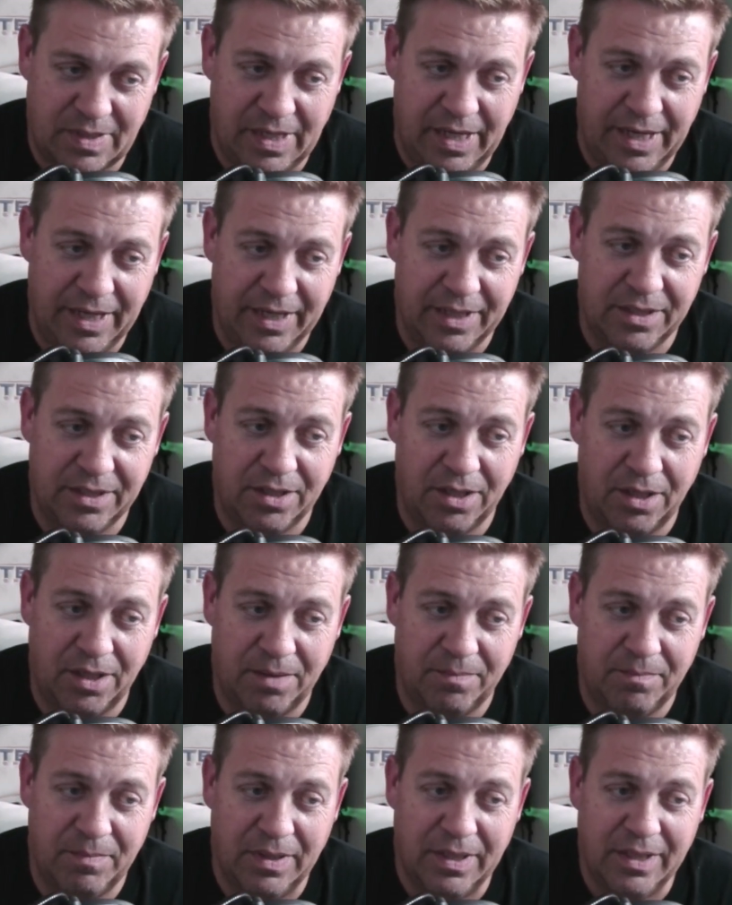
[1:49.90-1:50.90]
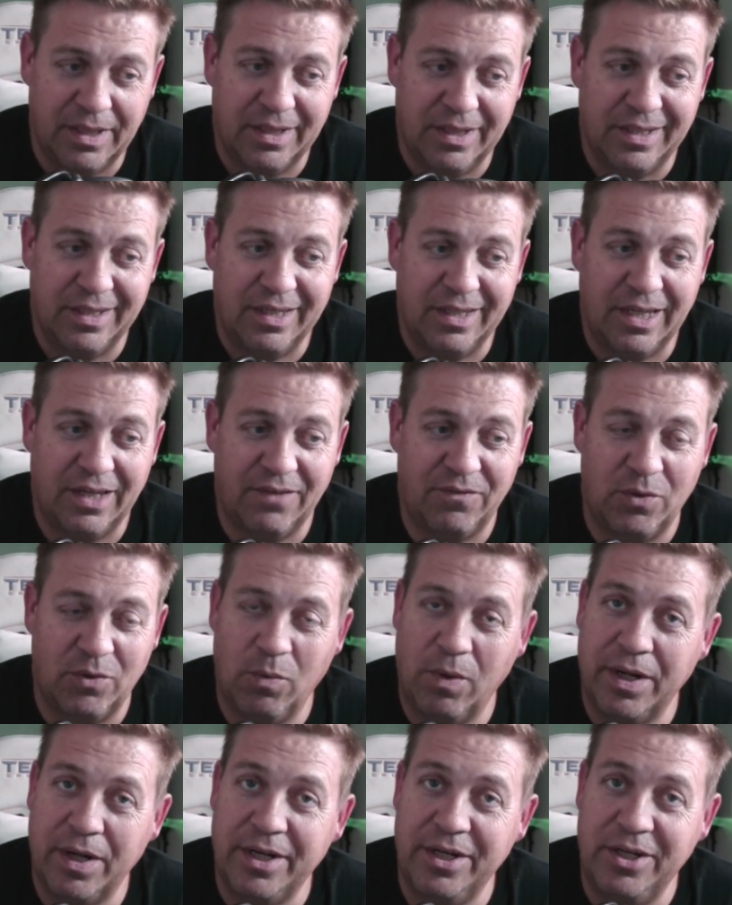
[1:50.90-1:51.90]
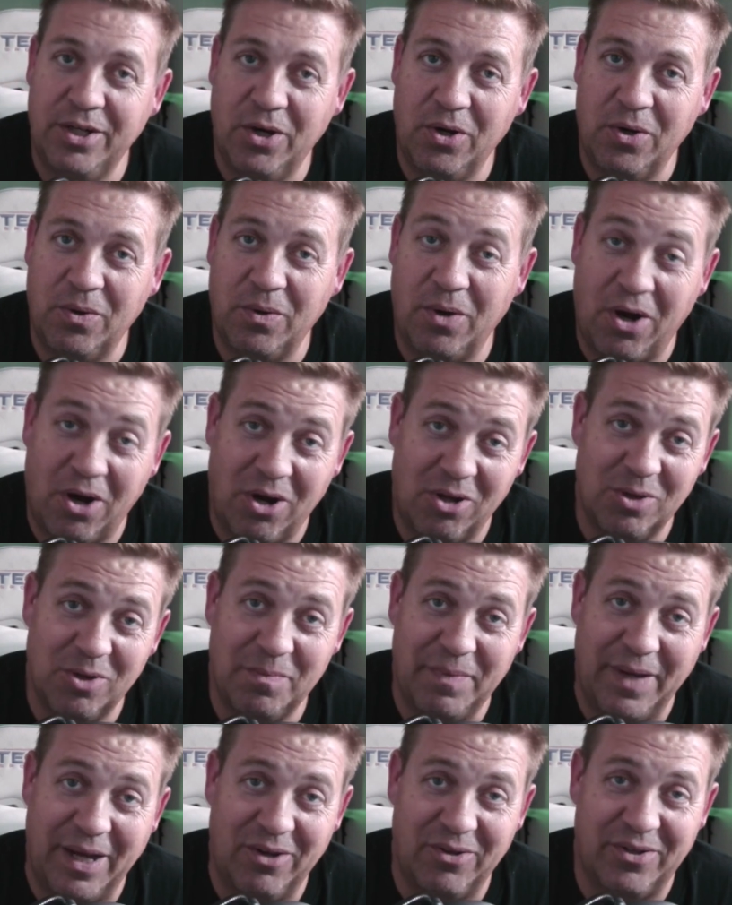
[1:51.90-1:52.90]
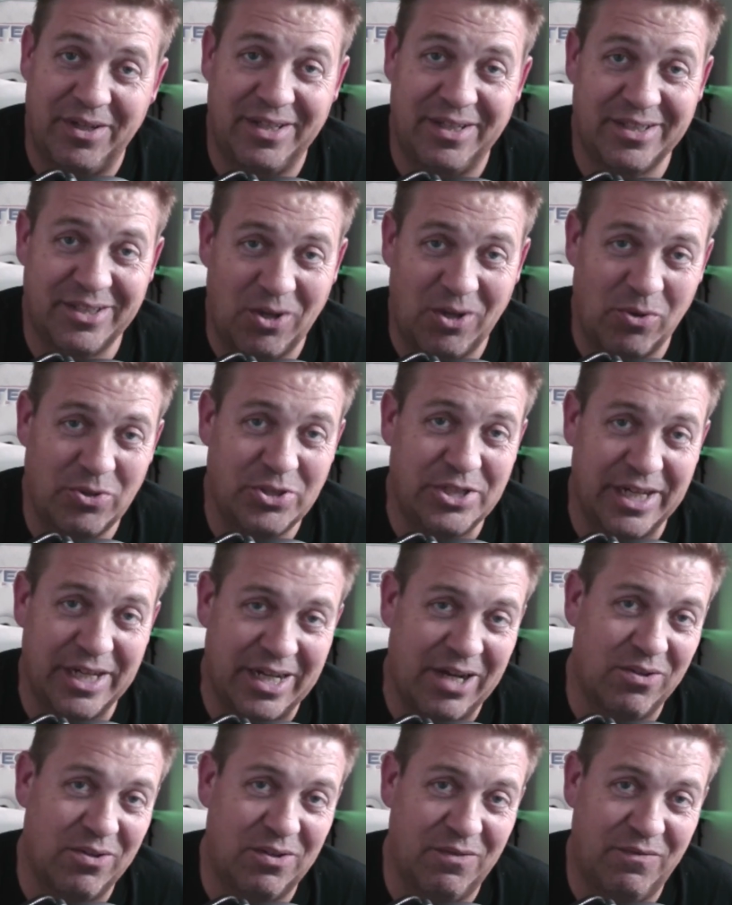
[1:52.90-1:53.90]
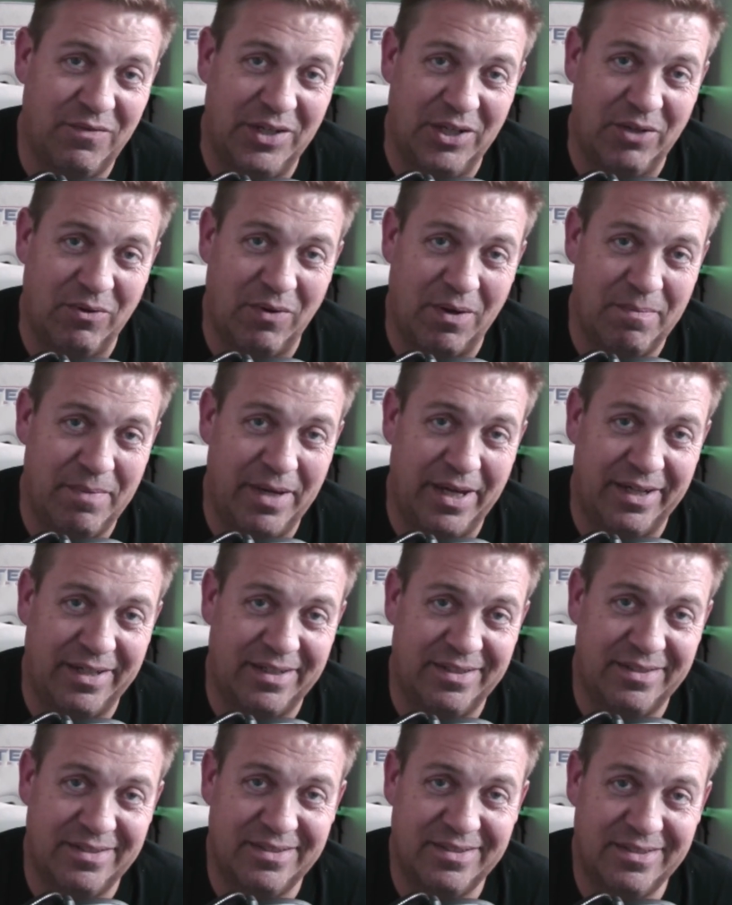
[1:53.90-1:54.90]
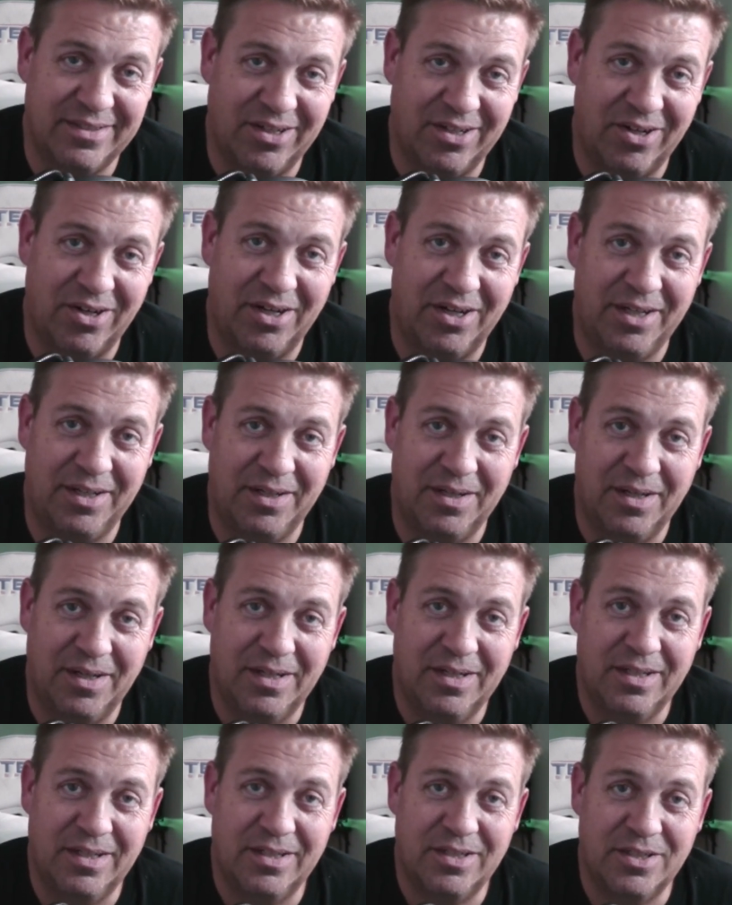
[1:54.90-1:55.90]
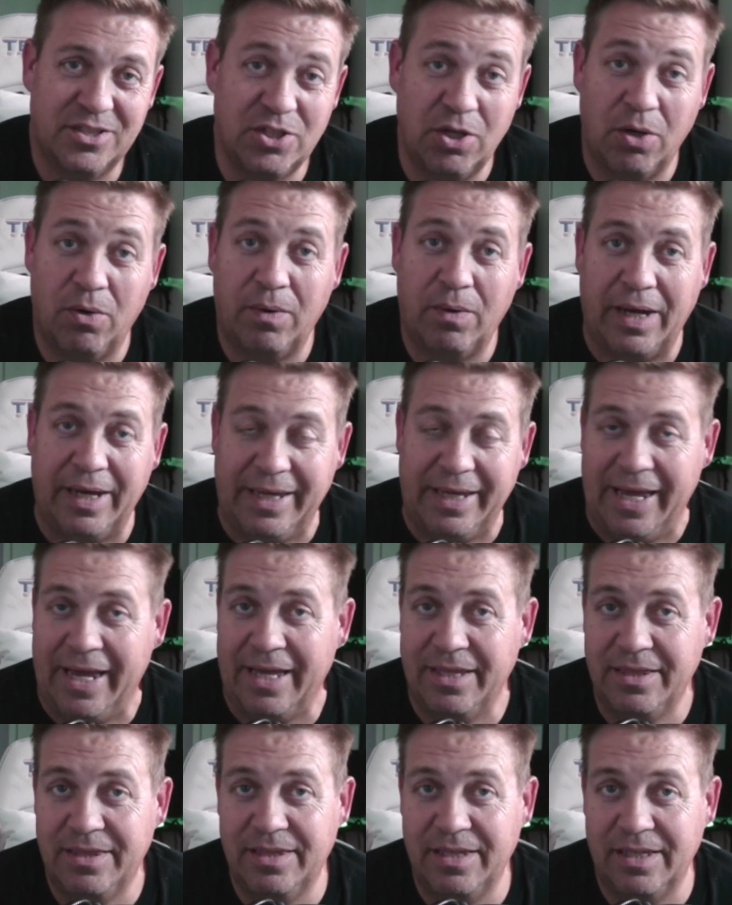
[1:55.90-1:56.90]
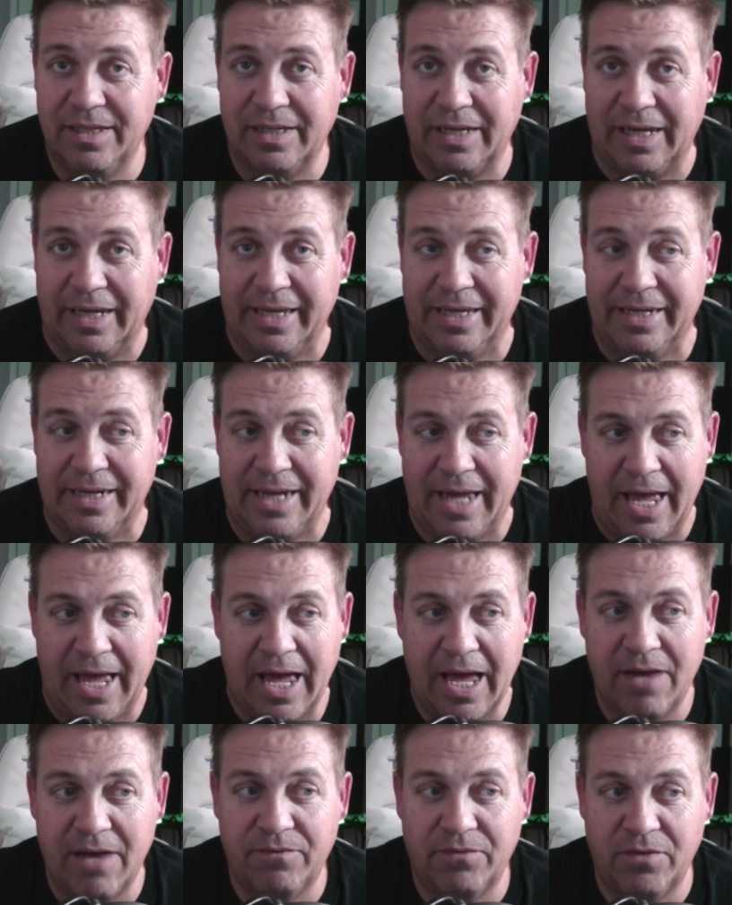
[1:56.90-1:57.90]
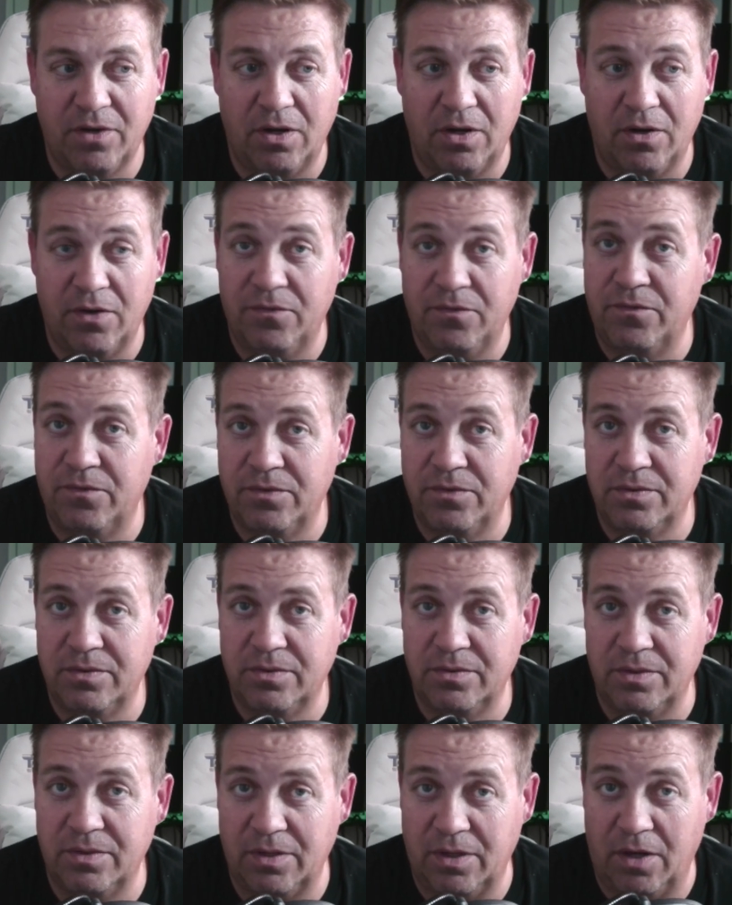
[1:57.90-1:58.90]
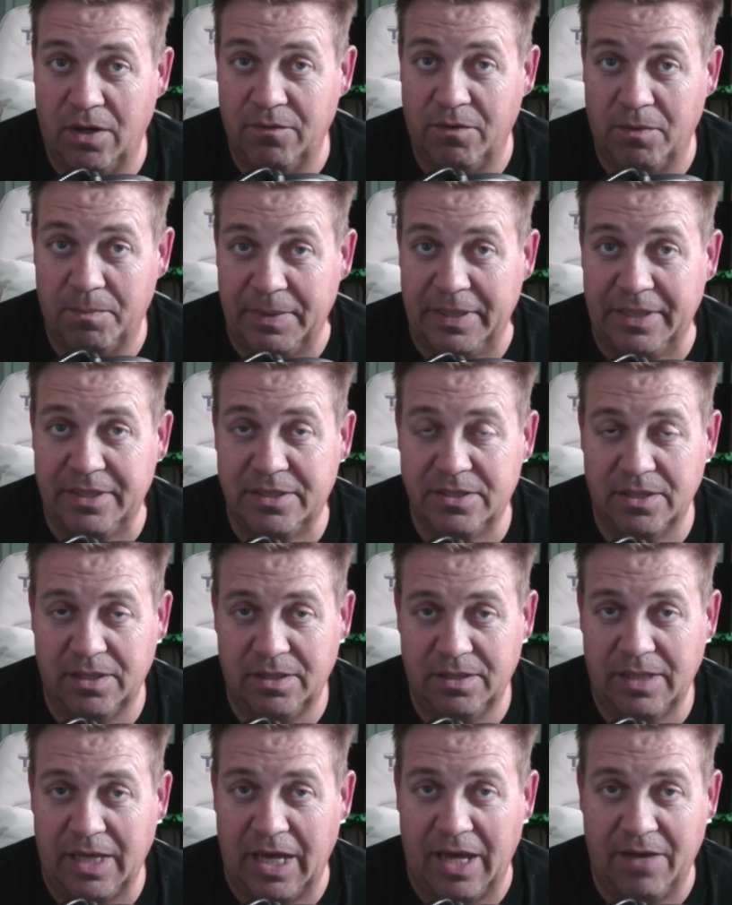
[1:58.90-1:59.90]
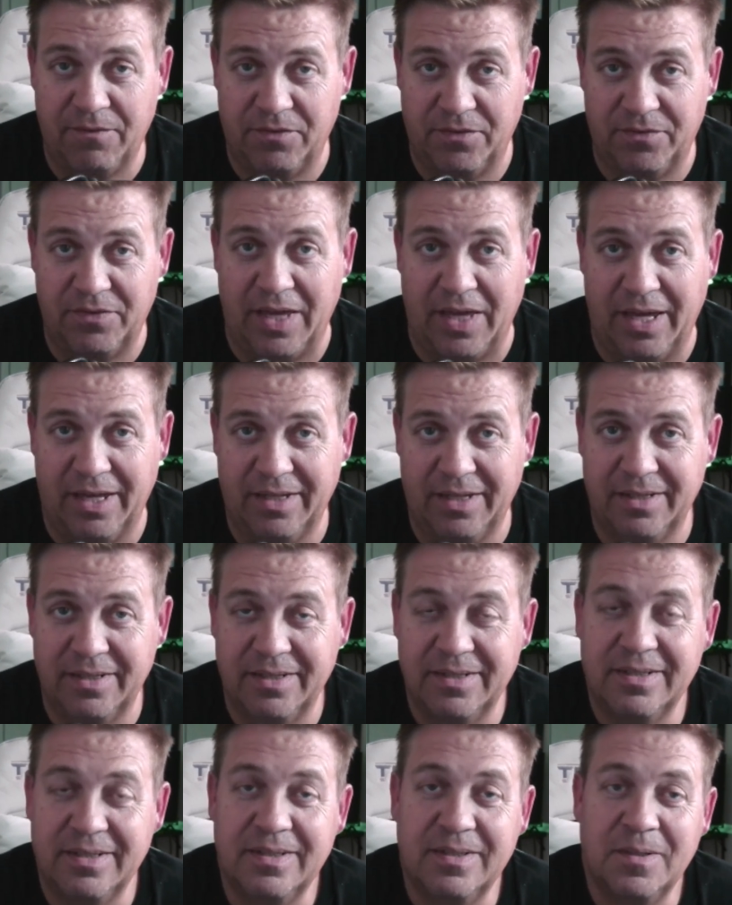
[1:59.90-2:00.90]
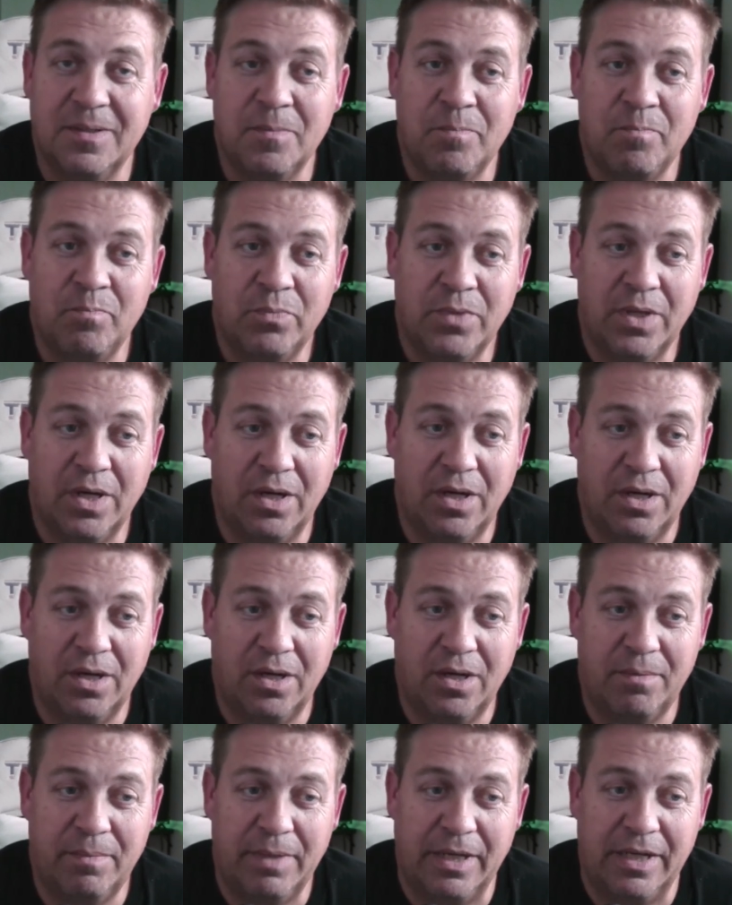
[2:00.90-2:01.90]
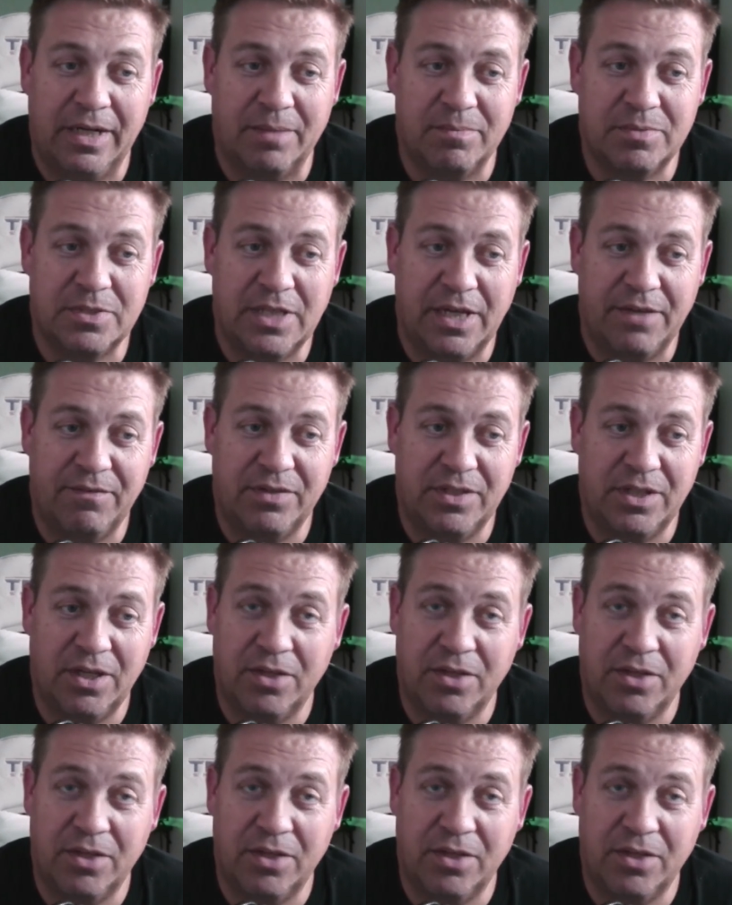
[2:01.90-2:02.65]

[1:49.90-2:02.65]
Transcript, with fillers: and if you want to know all about it, go check out the video I made. All right, so I had half of a pizza, half of that. And I'm saving the